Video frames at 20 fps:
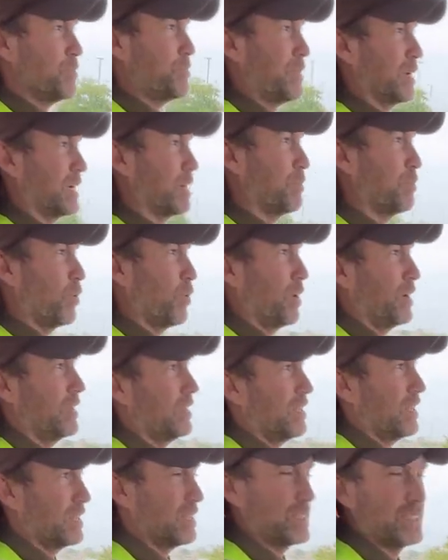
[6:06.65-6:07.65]
You pick a
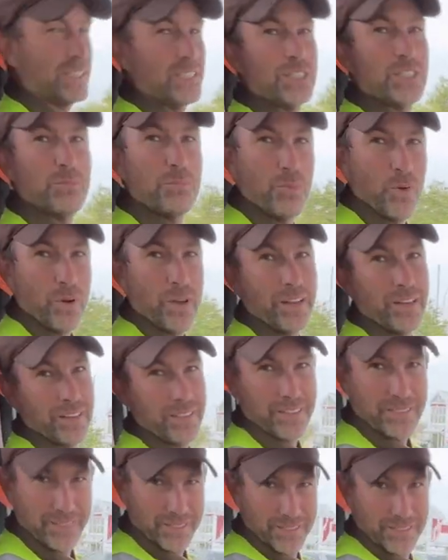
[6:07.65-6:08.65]
point, a decision point.
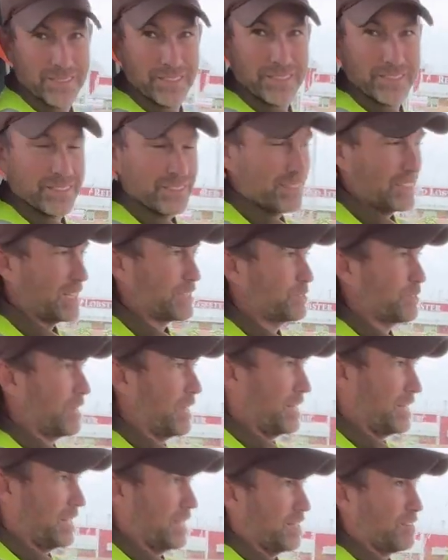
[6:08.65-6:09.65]
Yeah. That's what
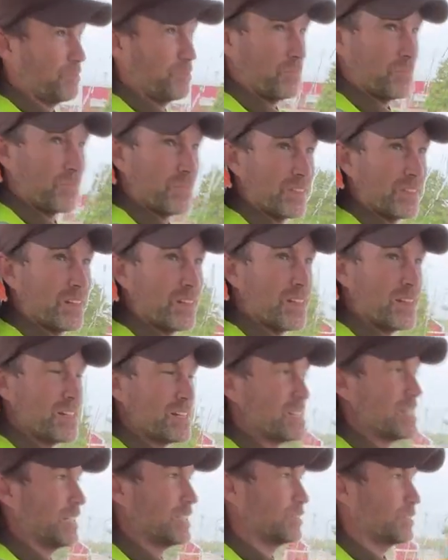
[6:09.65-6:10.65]
I did. Is that what you did?
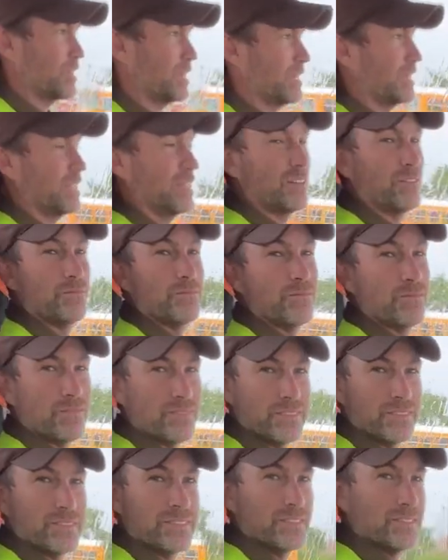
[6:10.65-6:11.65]
That's what I did.
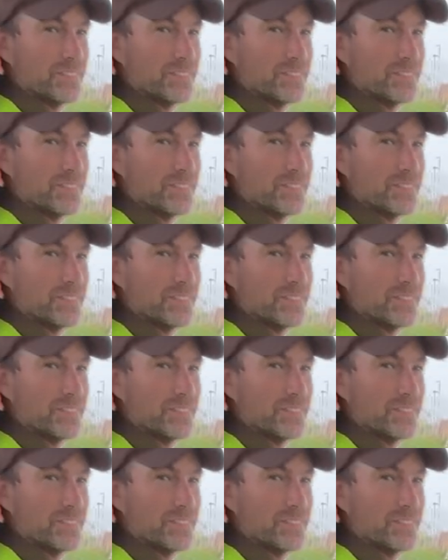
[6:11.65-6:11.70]
Okay.